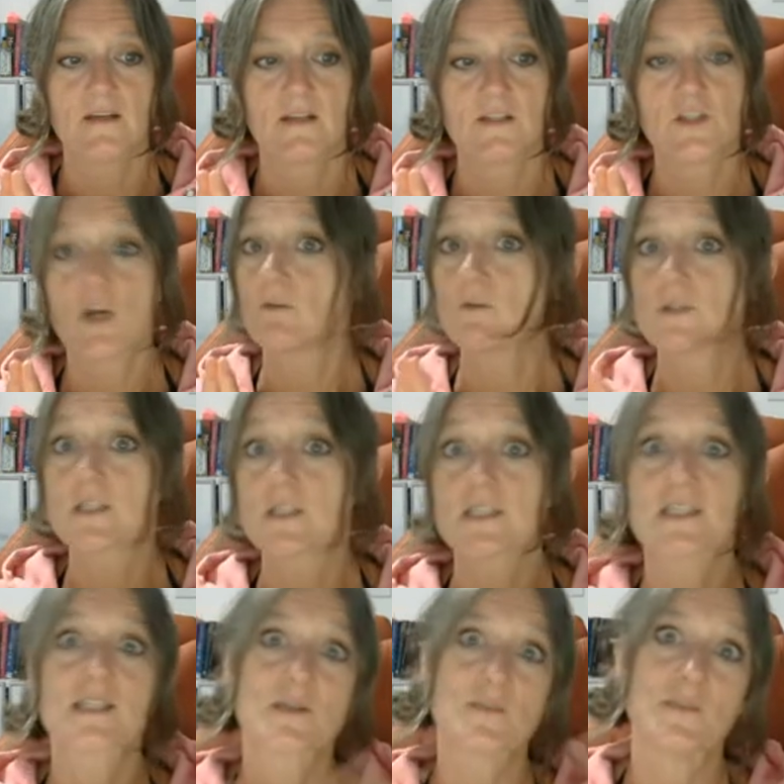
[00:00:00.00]
And Gerald's
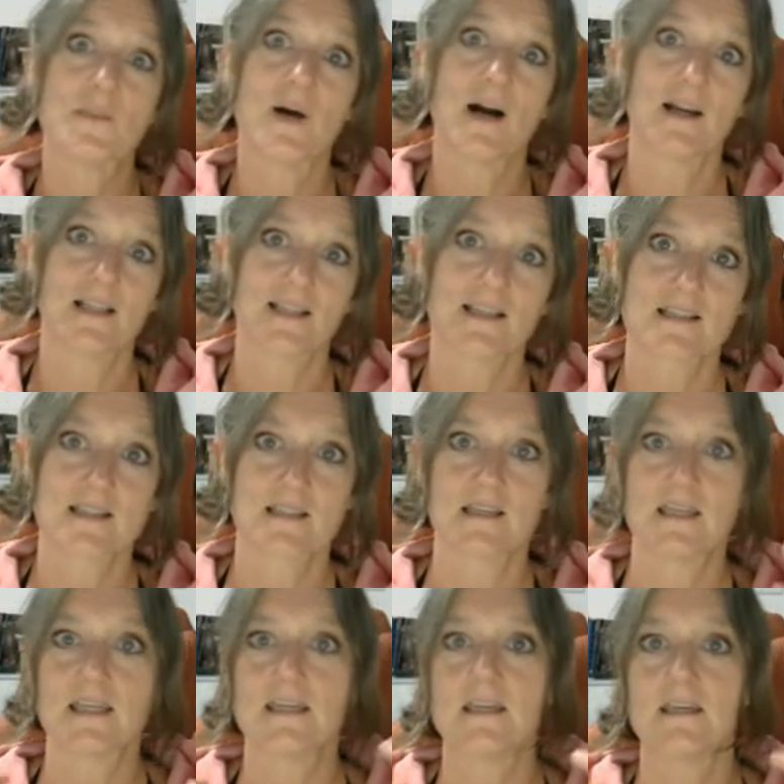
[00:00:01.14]
smiling, isn't
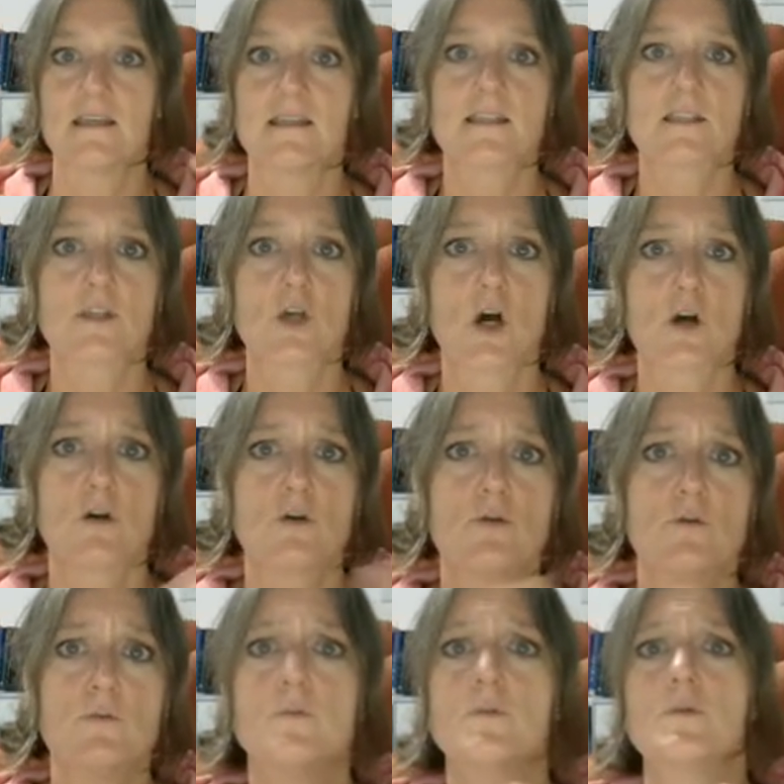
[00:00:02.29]
he? He's
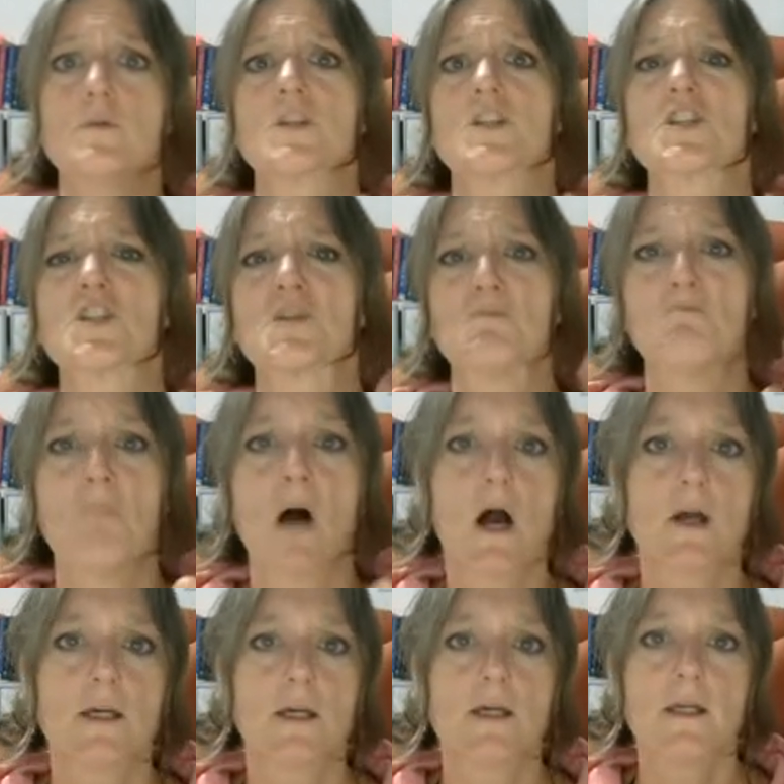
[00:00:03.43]
so
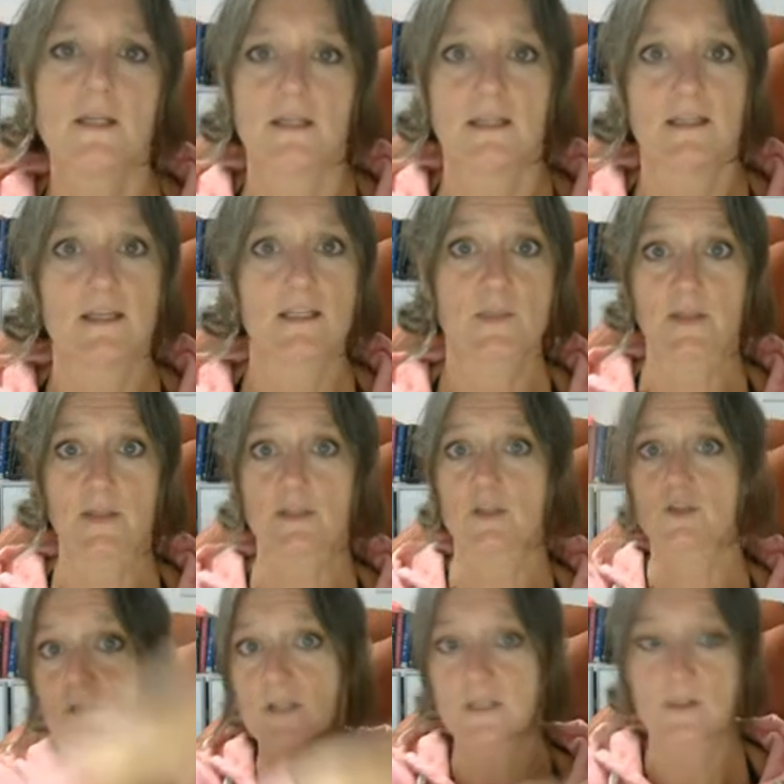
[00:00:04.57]
smug. And the inspector
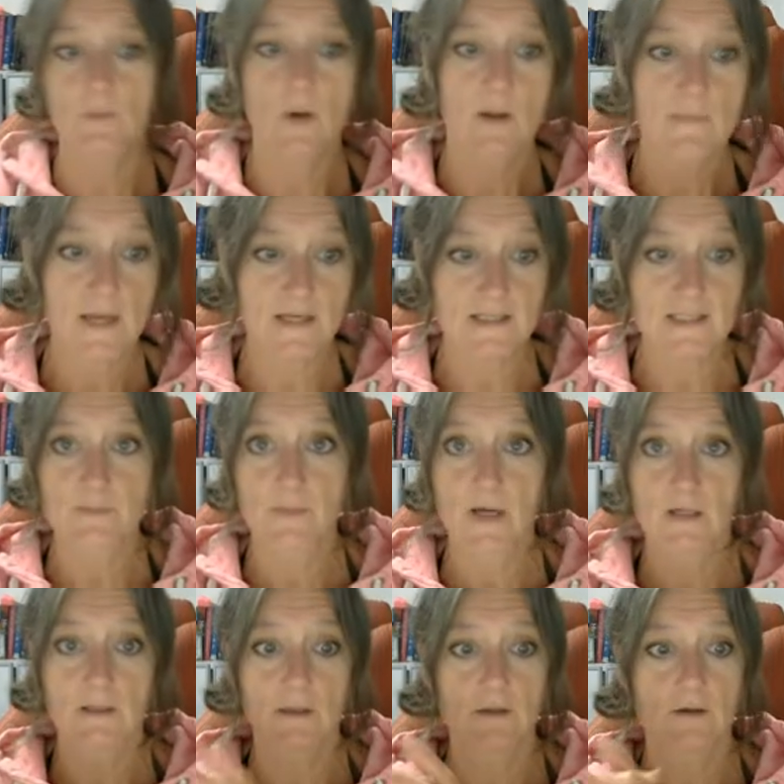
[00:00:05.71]
tries to wipe that
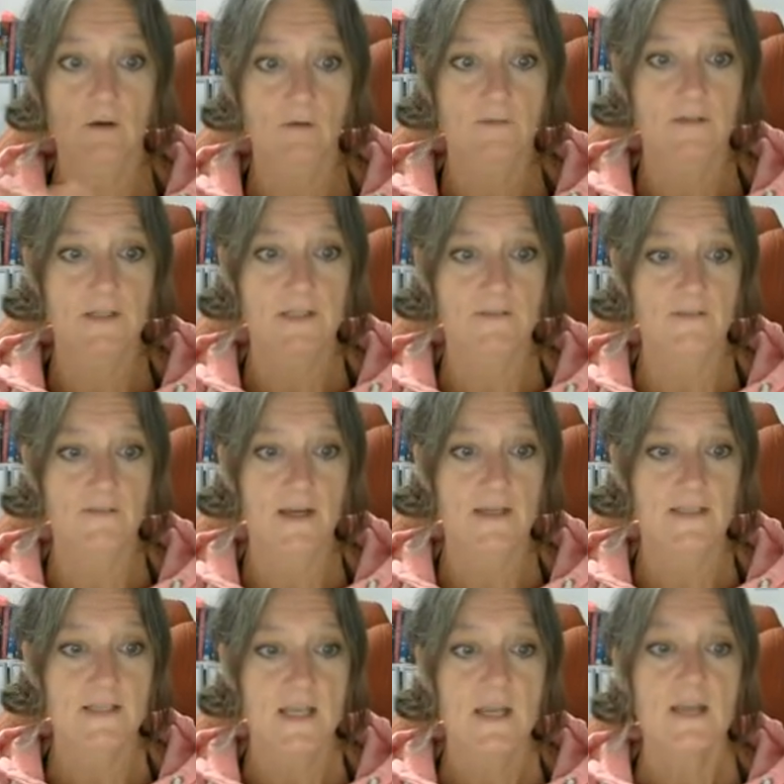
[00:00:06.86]
smug look off his
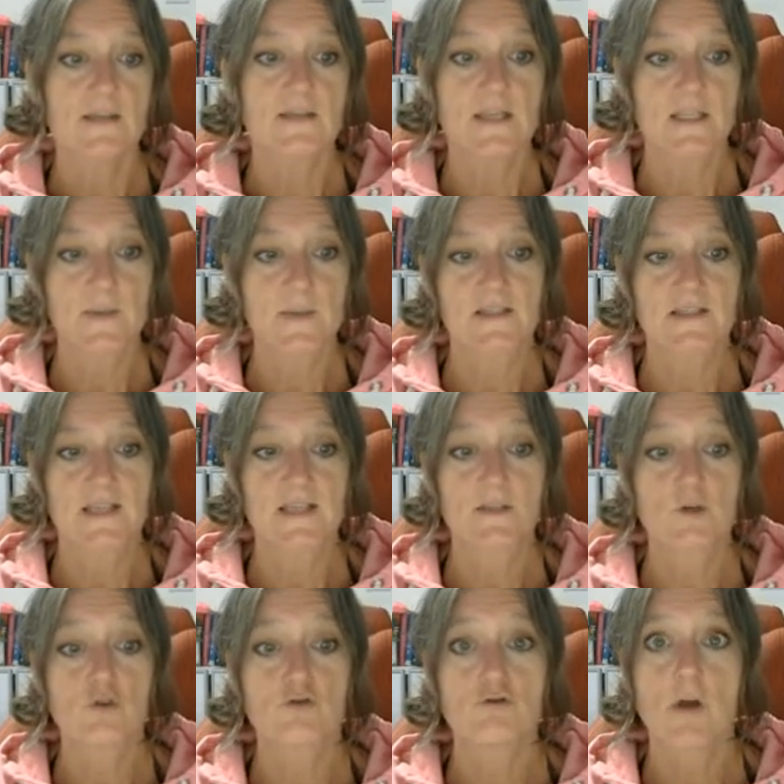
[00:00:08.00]
face. The inspector says
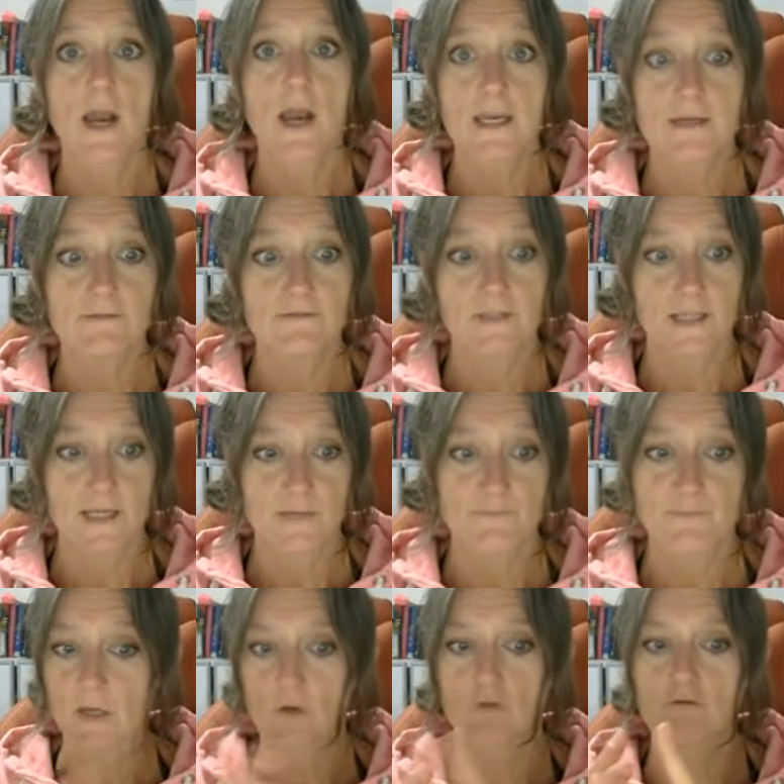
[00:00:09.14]
gravely,
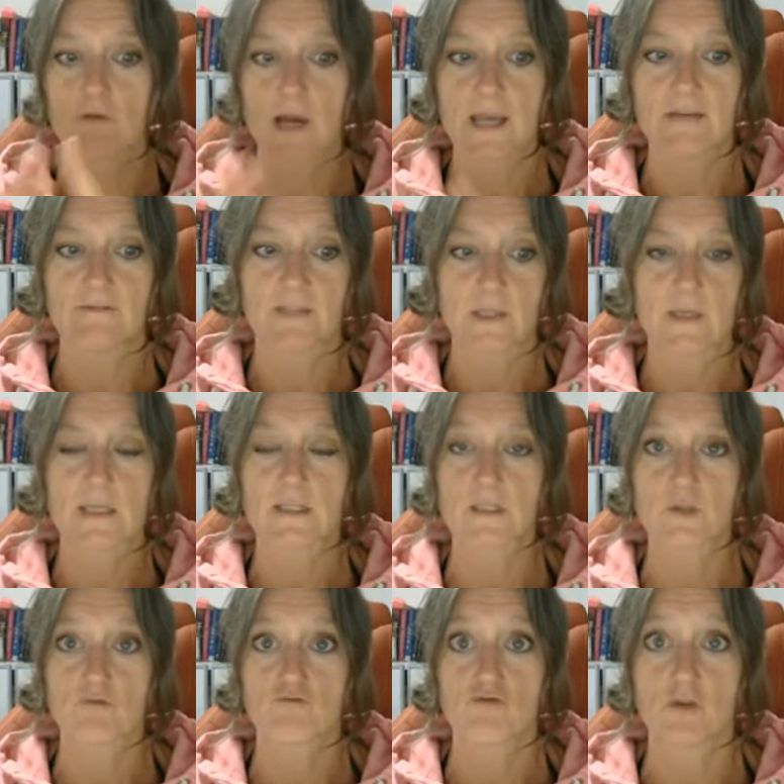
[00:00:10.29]
and gravely
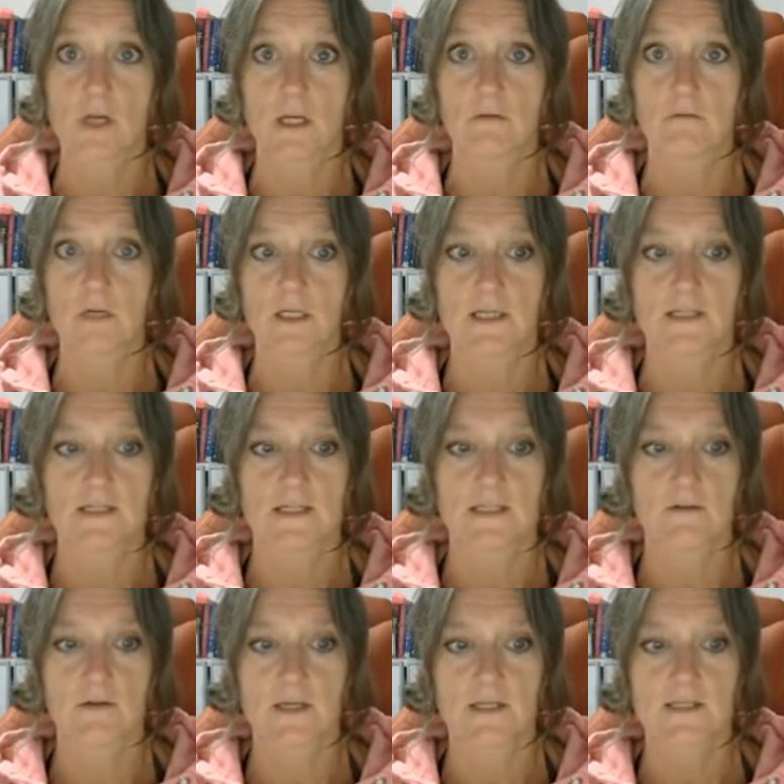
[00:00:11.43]
means really, really
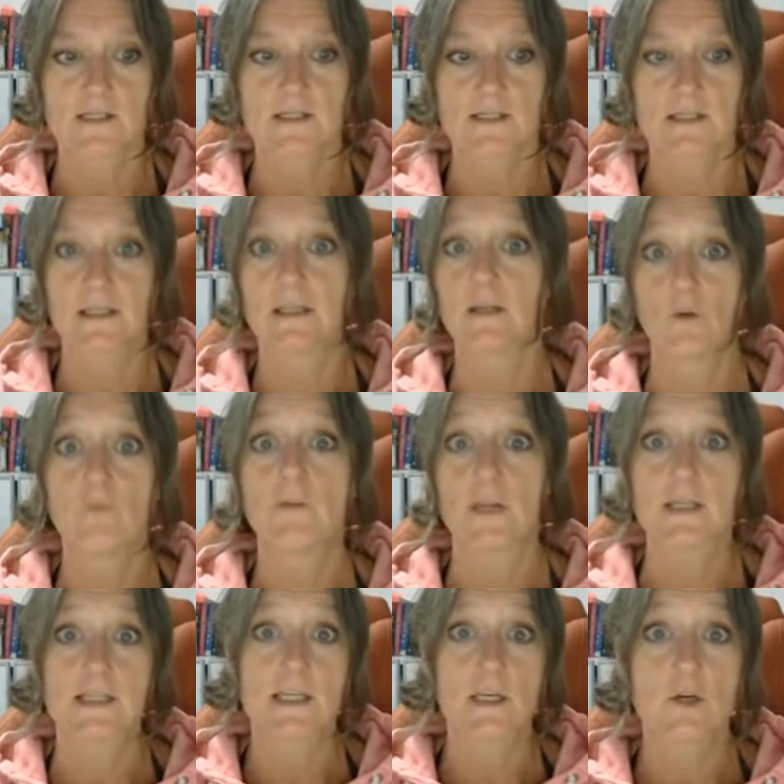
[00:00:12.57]
seriously. And
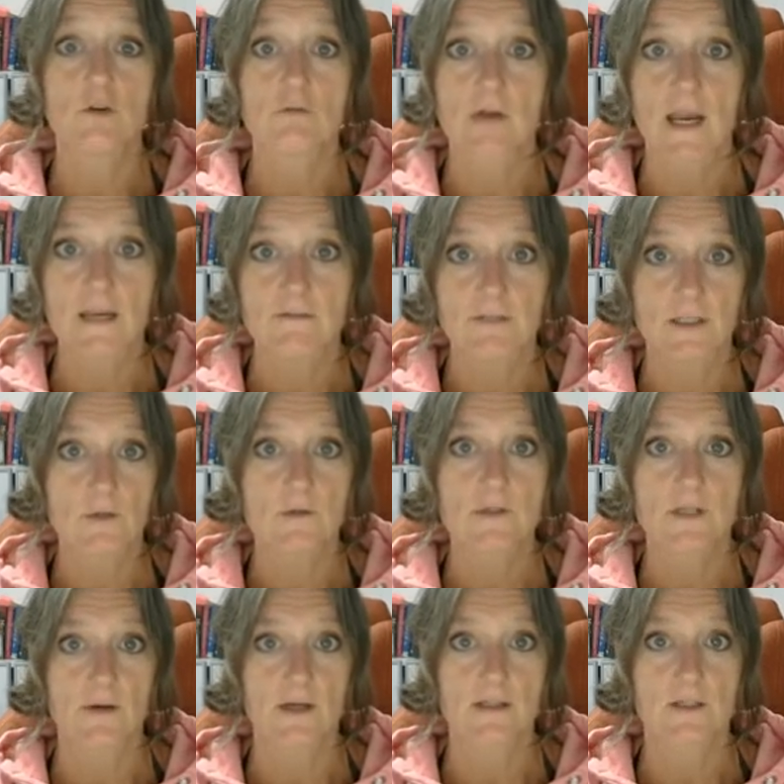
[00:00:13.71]
obviously gravely
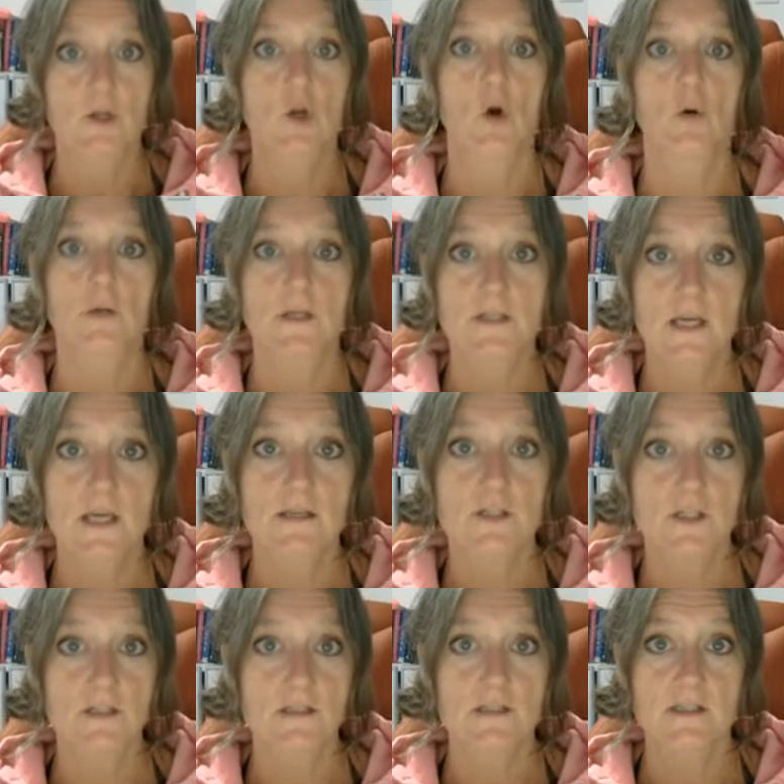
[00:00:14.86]
also has
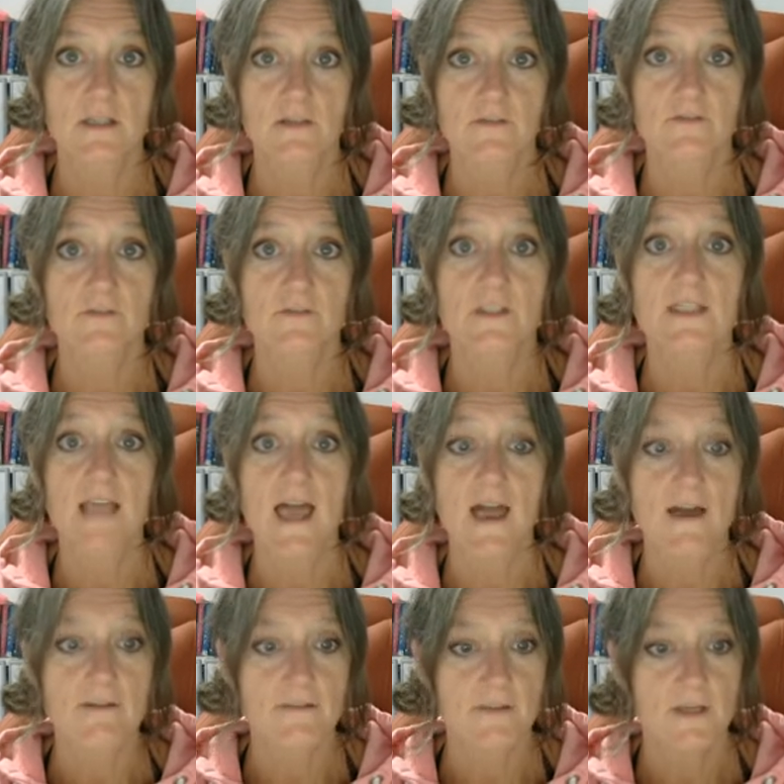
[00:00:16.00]
connotations of
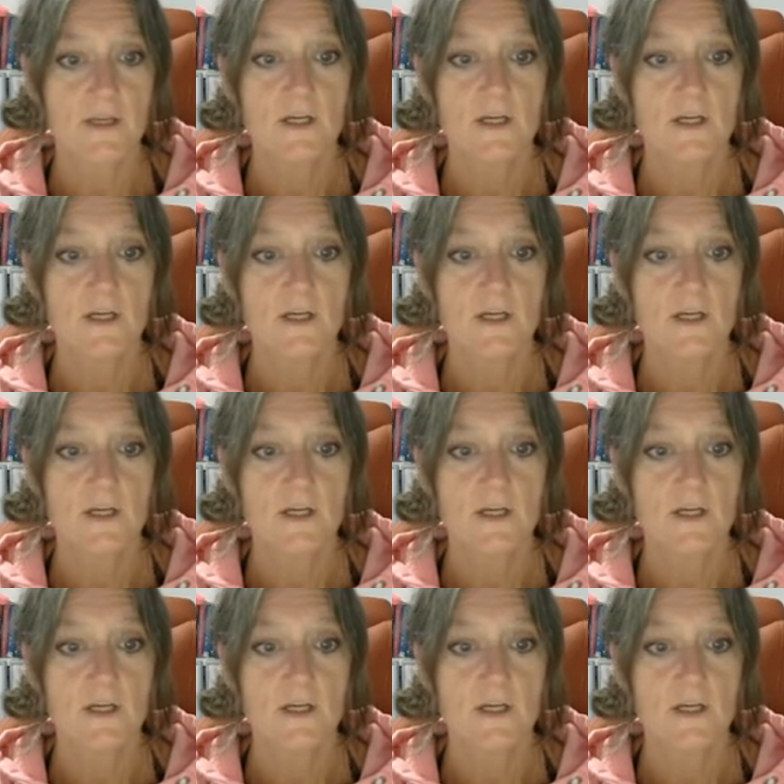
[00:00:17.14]
death.